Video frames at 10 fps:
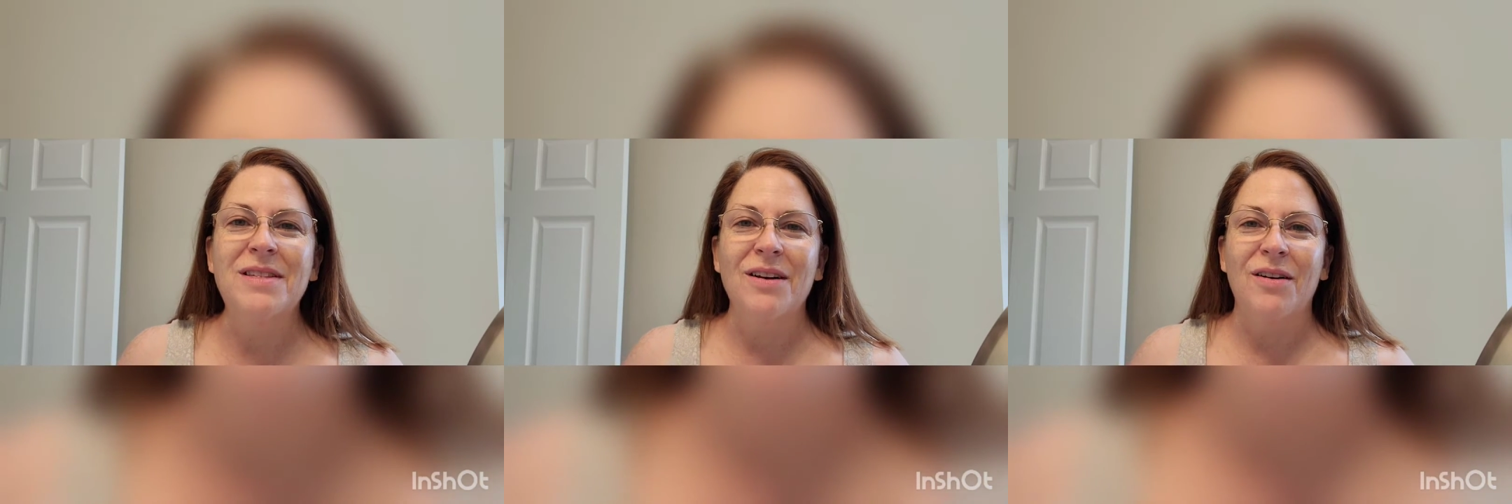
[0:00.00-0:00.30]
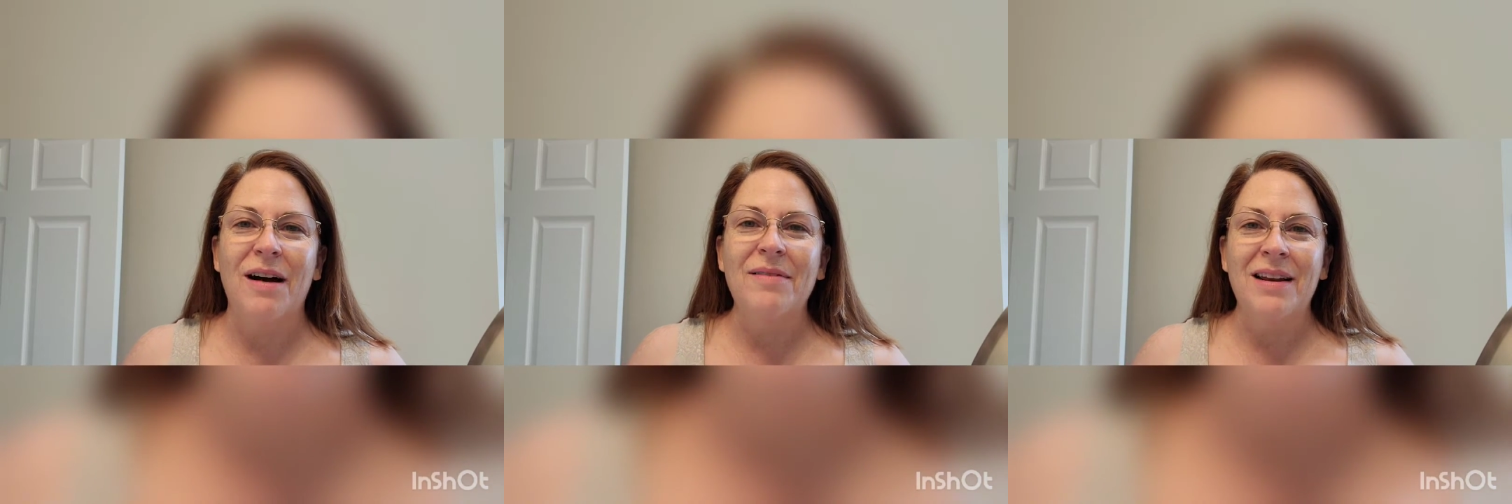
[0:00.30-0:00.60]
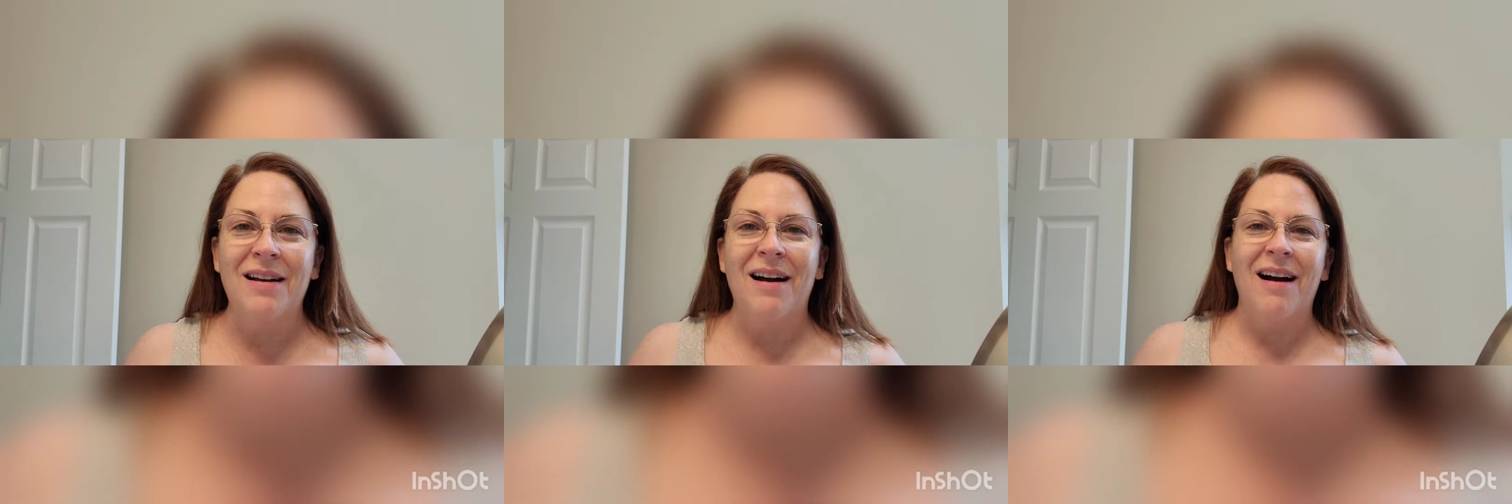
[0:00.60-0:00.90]
So I'm
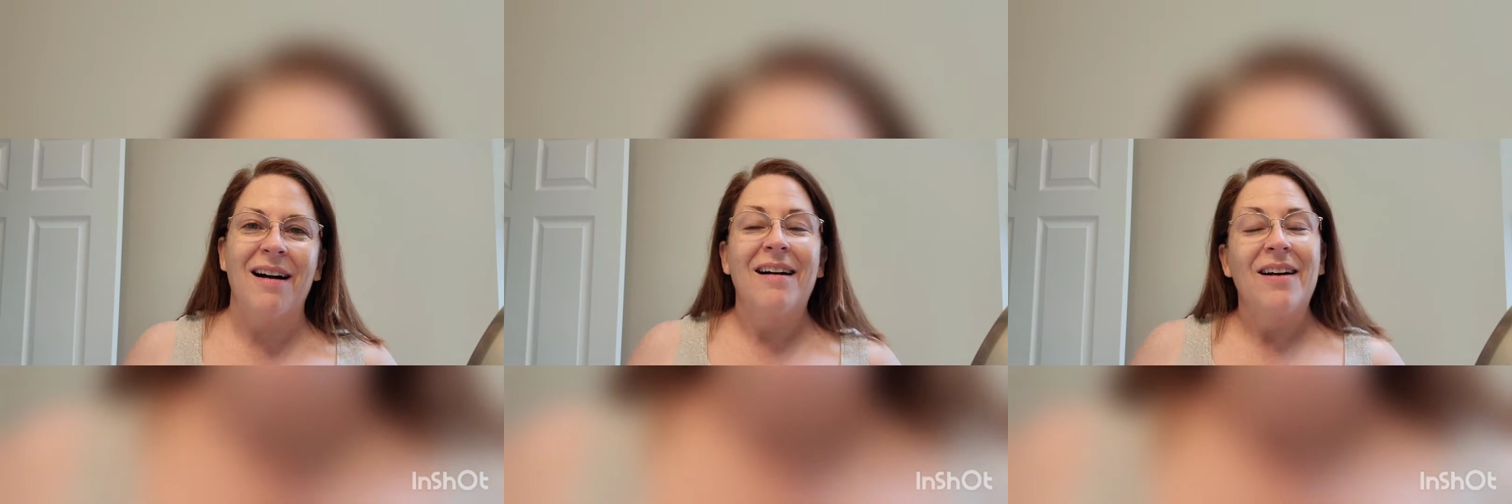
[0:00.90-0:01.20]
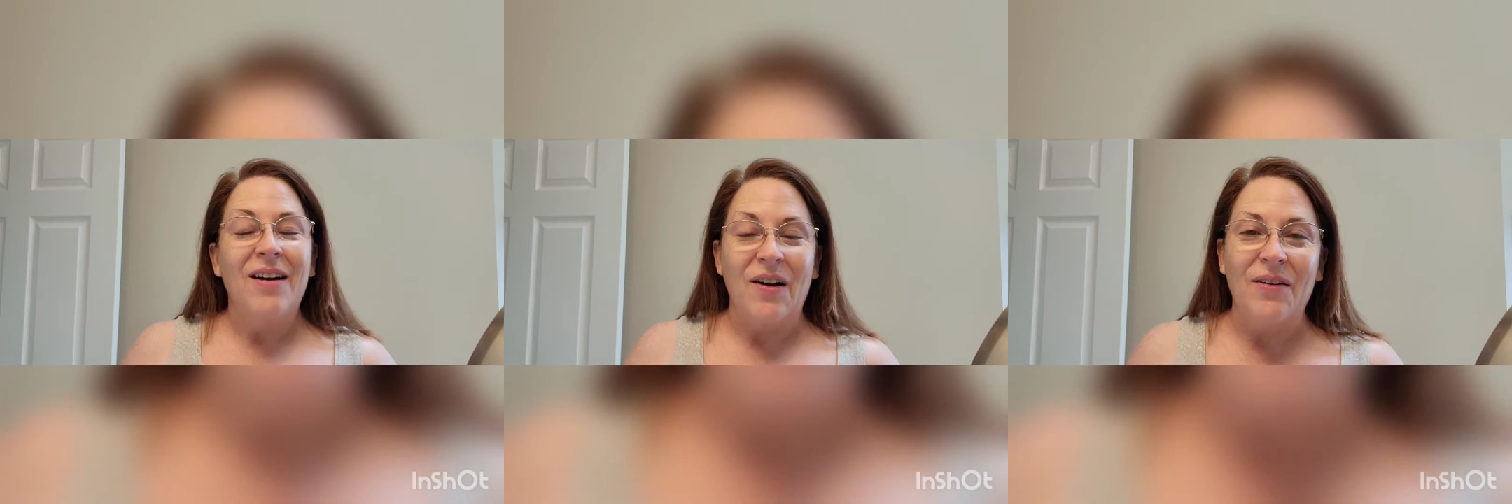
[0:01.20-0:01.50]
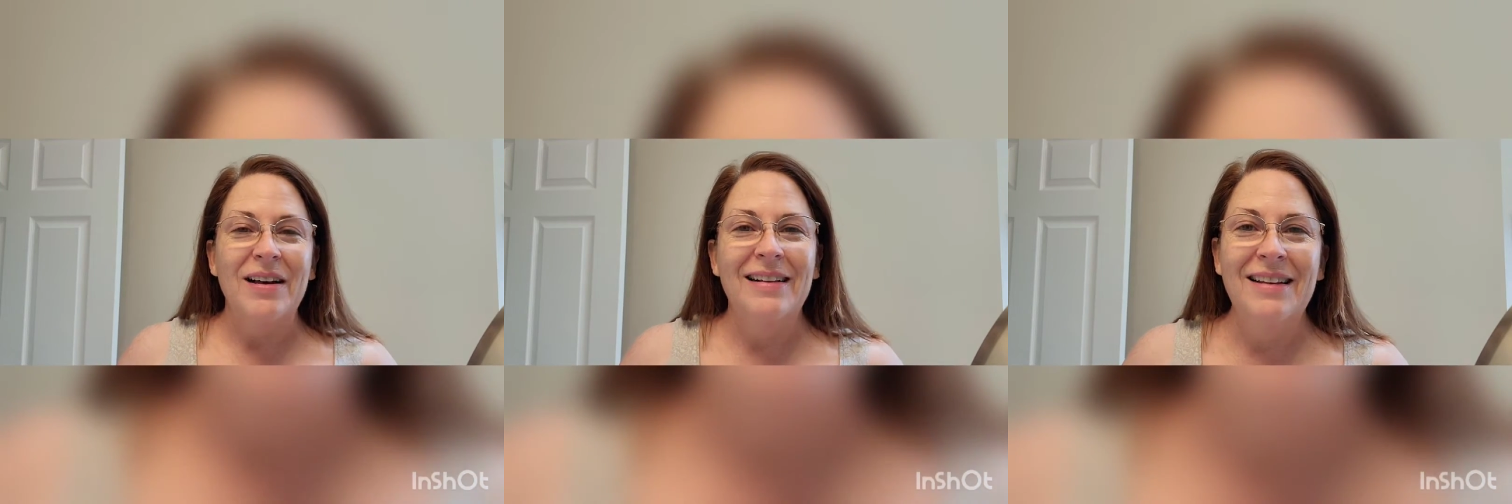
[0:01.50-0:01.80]
gonna go
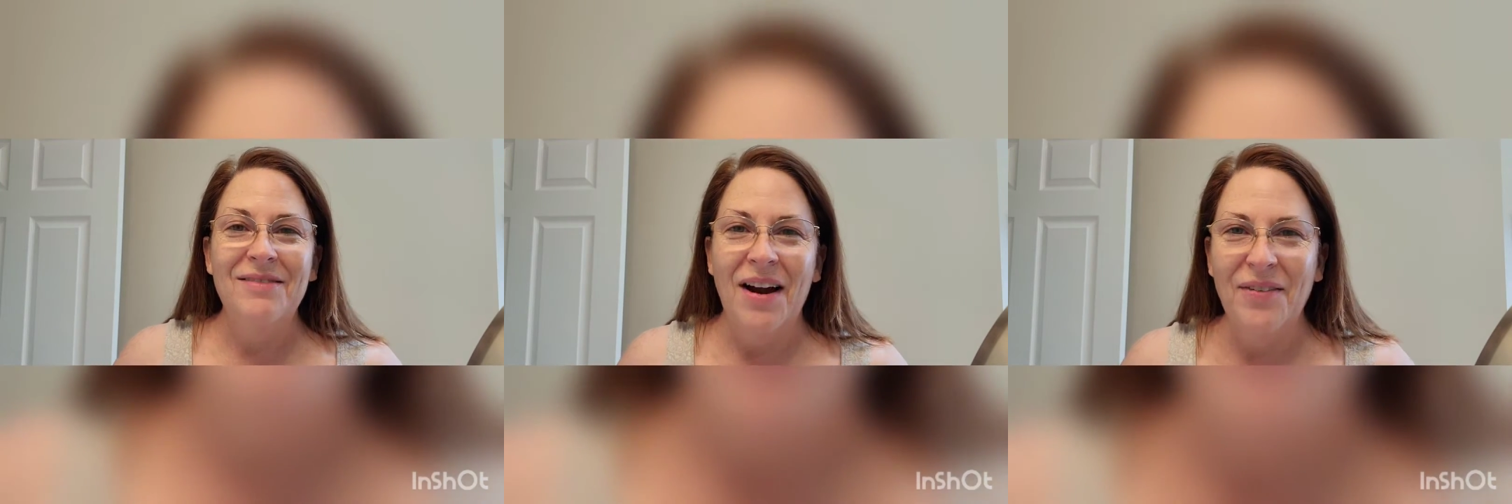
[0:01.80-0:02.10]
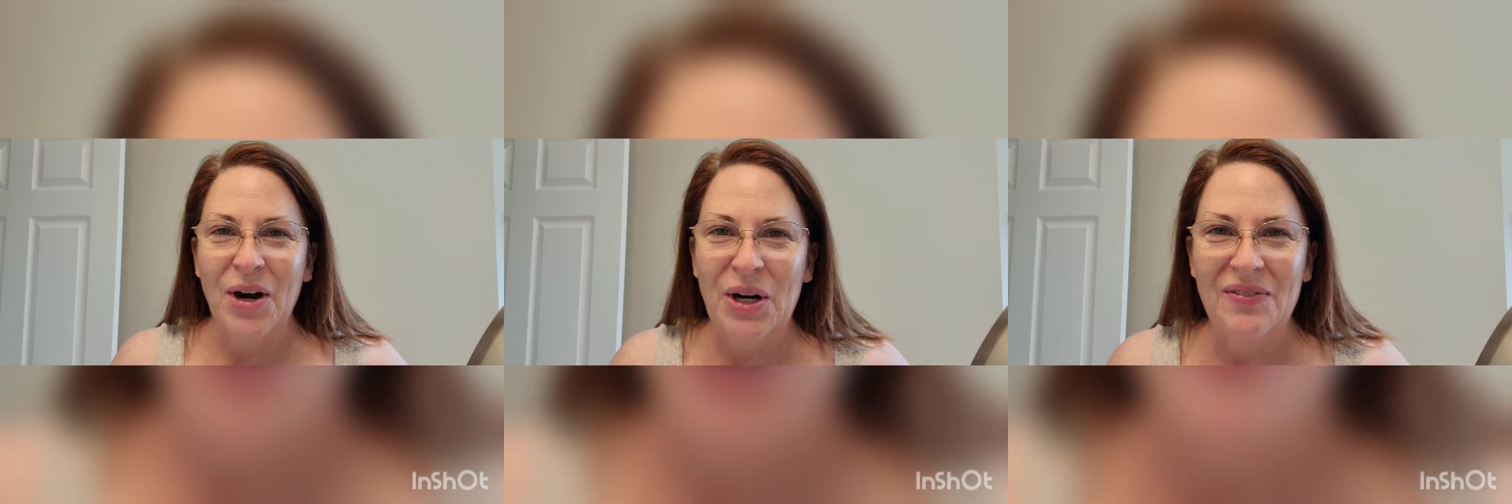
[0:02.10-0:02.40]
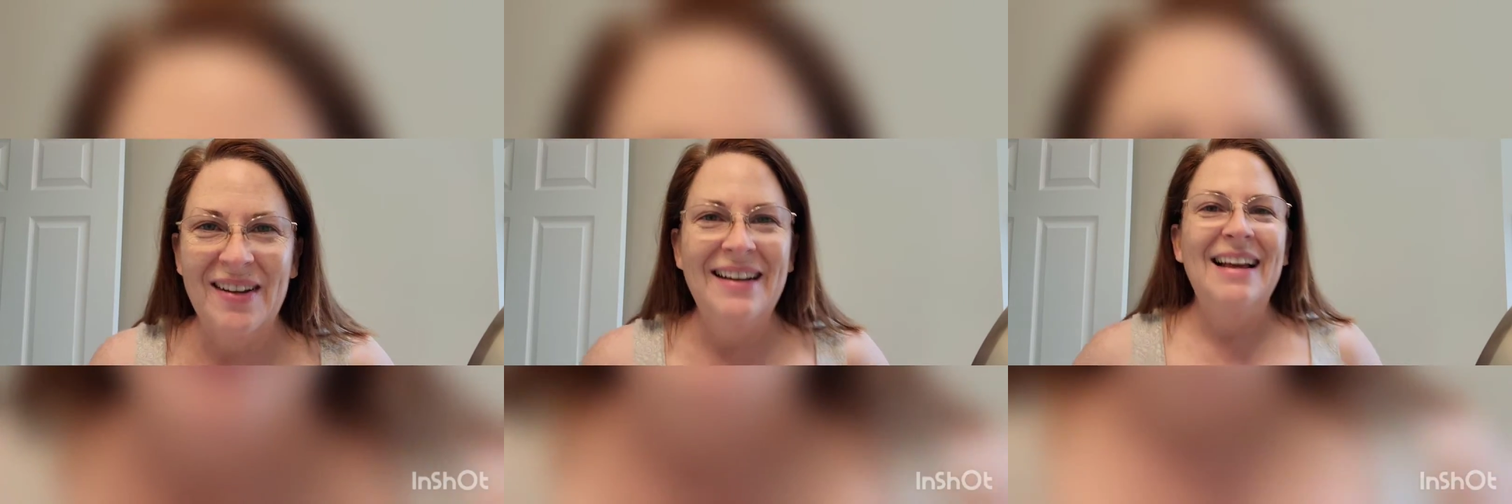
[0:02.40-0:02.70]
and clean my room,